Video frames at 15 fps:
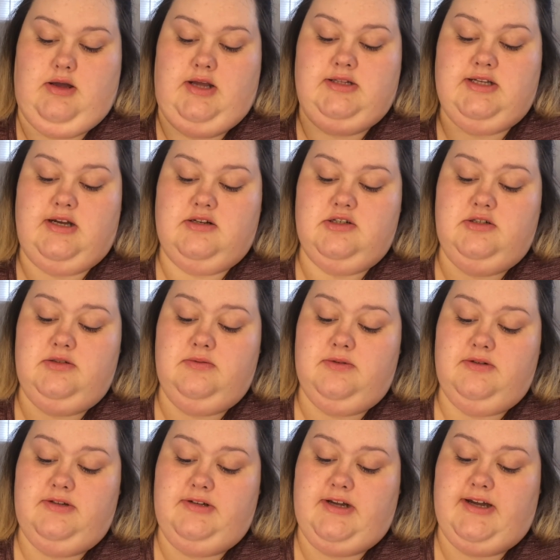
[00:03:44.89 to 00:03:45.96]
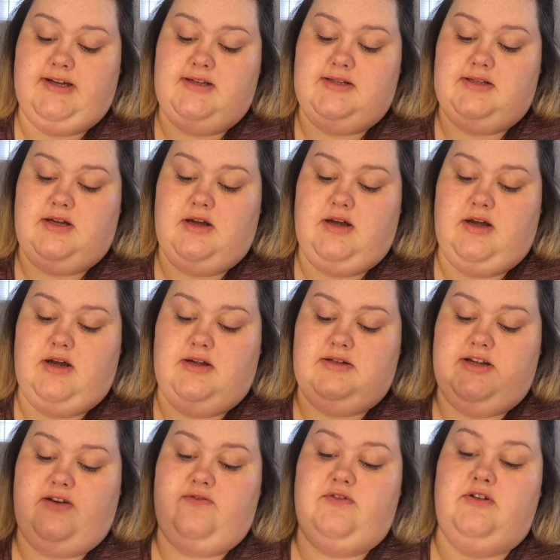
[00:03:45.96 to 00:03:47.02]
It's actually really nice,
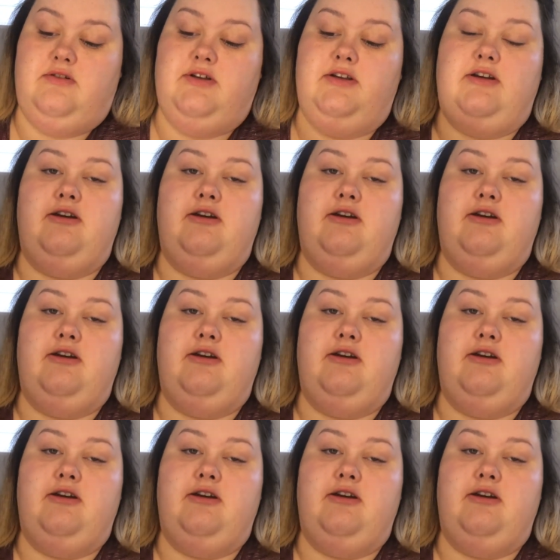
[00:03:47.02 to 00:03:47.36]
definitely